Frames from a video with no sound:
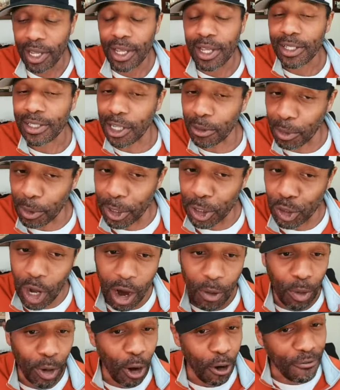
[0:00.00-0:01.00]
similar to the
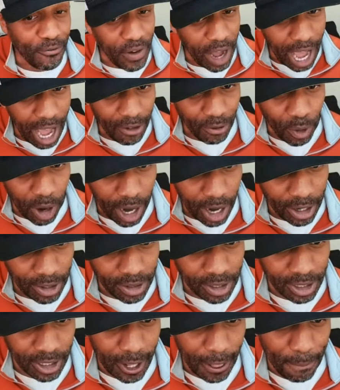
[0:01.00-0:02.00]
draft, we'll go five
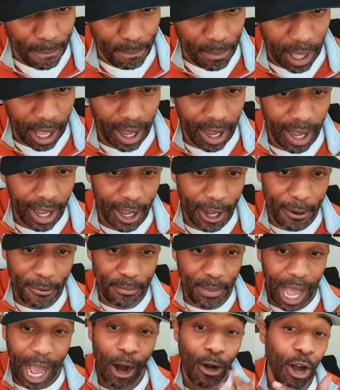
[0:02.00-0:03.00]
rounds.
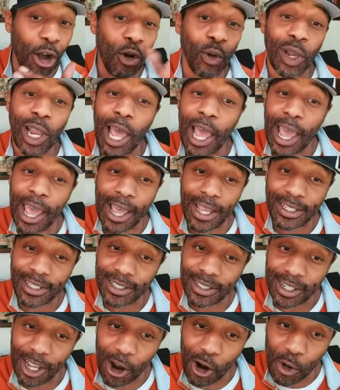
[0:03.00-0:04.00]
Um, I'll go
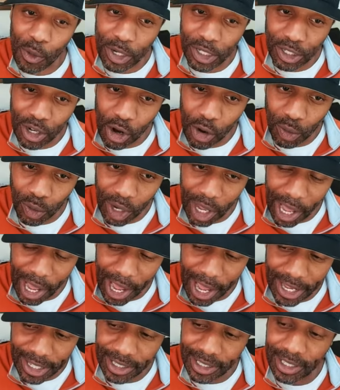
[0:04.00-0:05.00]
last. I always go
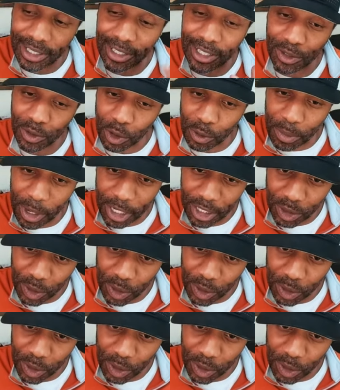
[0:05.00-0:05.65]
last just because I want to make